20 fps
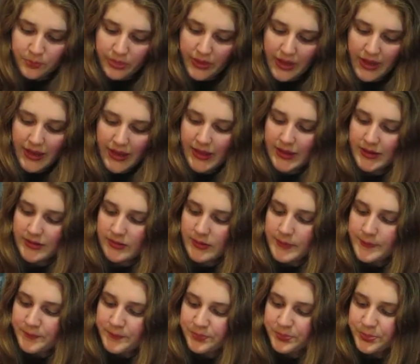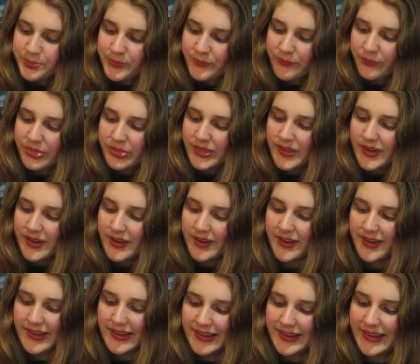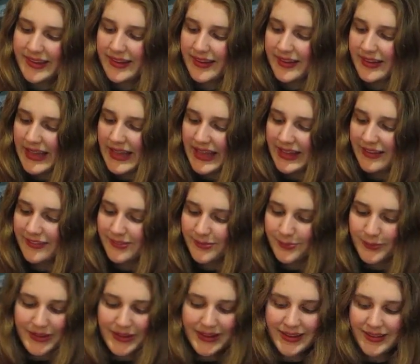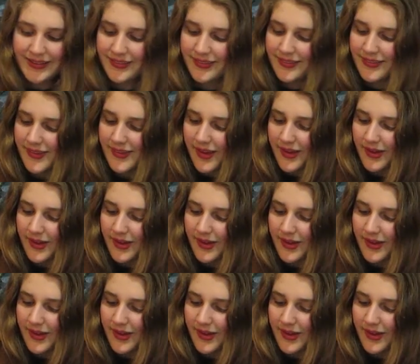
And he explains